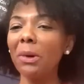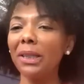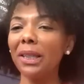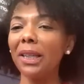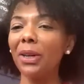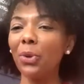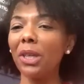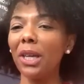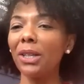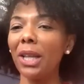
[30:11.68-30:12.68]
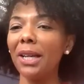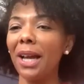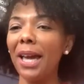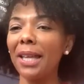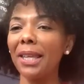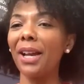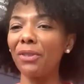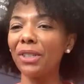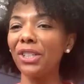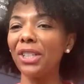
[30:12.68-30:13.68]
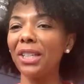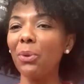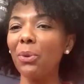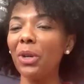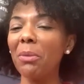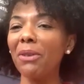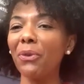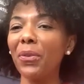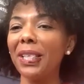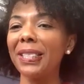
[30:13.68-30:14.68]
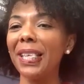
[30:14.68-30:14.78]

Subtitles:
about it's the Wilmington in North Carolina.